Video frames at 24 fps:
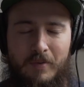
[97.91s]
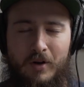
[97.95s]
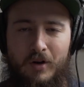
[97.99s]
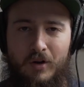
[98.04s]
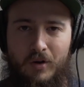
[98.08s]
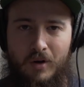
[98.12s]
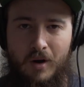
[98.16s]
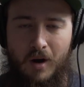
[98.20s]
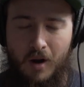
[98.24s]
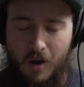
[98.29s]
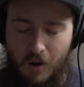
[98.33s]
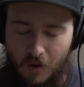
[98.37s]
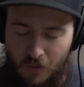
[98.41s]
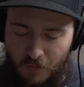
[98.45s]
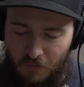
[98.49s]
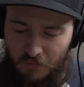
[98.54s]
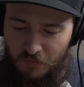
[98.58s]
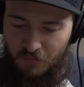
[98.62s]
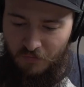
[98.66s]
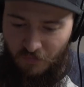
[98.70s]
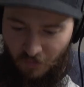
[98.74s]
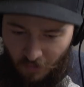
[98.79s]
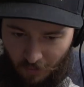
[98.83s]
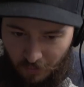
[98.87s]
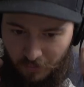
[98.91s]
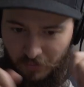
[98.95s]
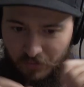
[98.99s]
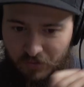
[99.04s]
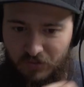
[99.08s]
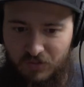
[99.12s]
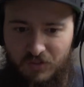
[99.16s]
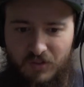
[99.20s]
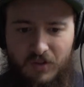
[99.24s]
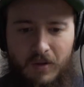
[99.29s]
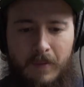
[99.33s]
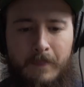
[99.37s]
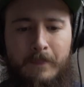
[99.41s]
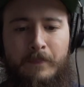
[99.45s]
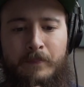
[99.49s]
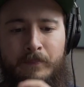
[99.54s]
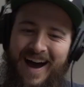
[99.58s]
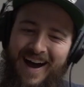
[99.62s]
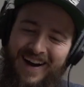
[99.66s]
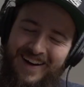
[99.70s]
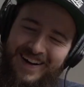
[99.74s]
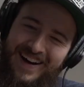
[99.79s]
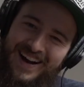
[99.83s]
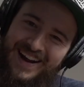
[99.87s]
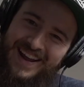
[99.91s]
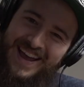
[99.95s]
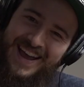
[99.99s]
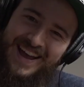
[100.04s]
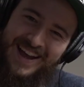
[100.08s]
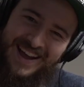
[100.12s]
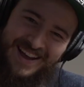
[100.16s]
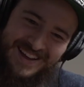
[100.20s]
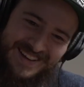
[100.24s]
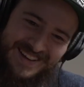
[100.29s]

beer verse. Alright,